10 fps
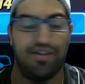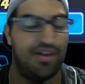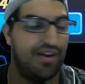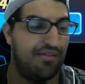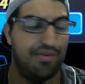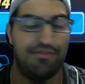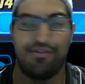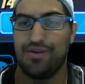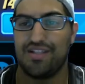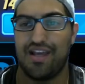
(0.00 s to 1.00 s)
and I will be
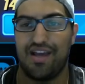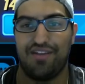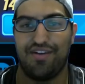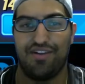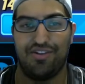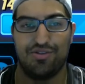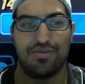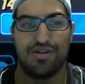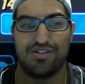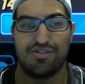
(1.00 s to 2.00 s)
very sad if I lose
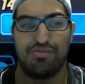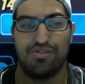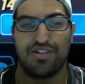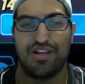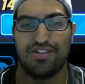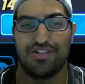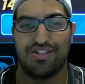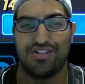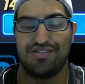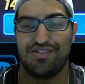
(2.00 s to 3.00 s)
because their bullseye is just
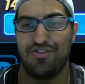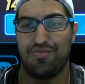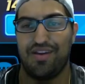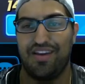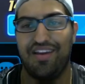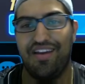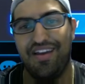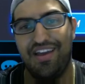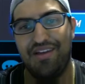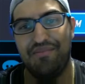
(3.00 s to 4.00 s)
too big.
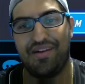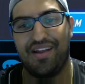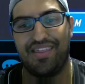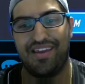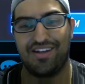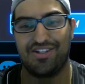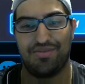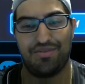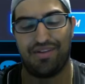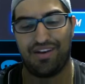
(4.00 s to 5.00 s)
But I think I should be
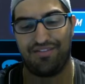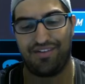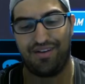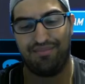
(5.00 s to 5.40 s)
plenty fine.